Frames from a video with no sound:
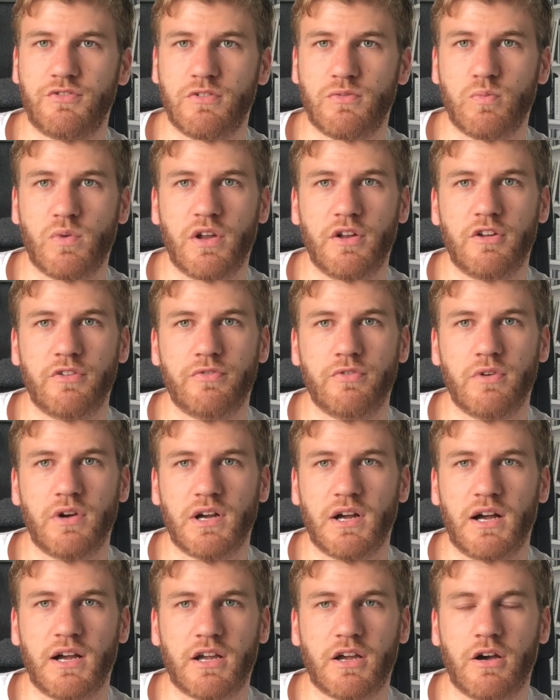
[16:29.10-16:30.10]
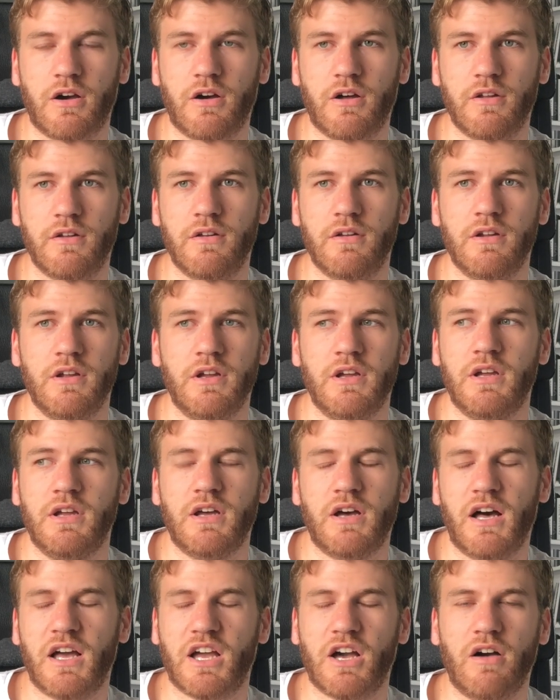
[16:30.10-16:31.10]
wonderful. I
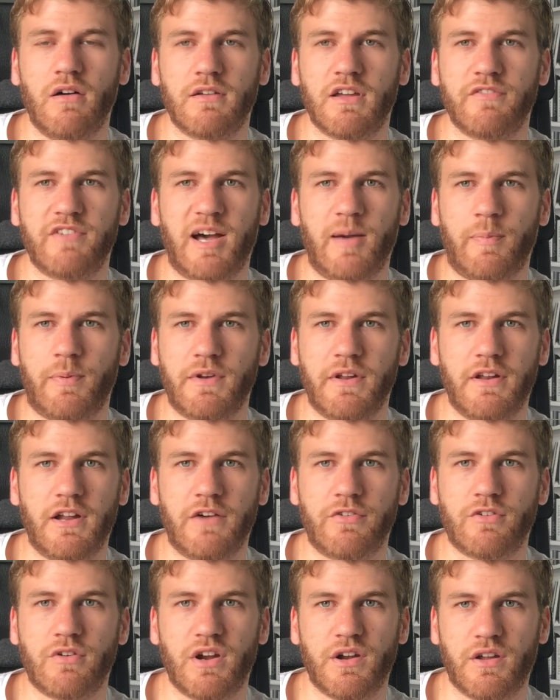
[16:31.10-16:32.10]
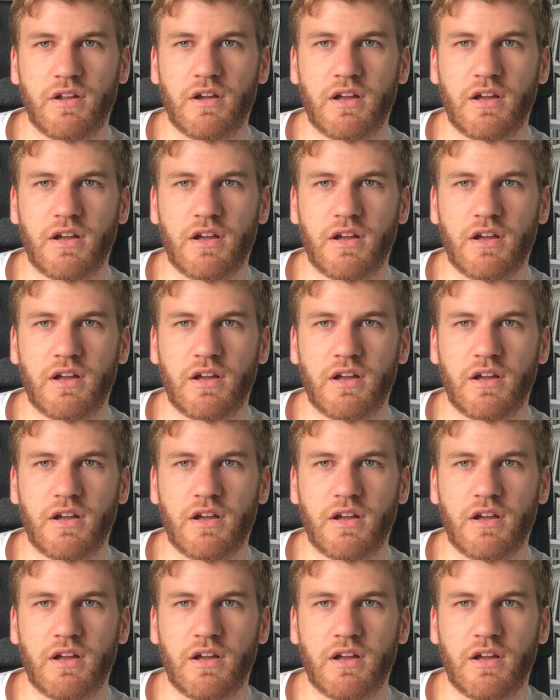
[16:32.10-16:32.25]
can't give Apple enough credit.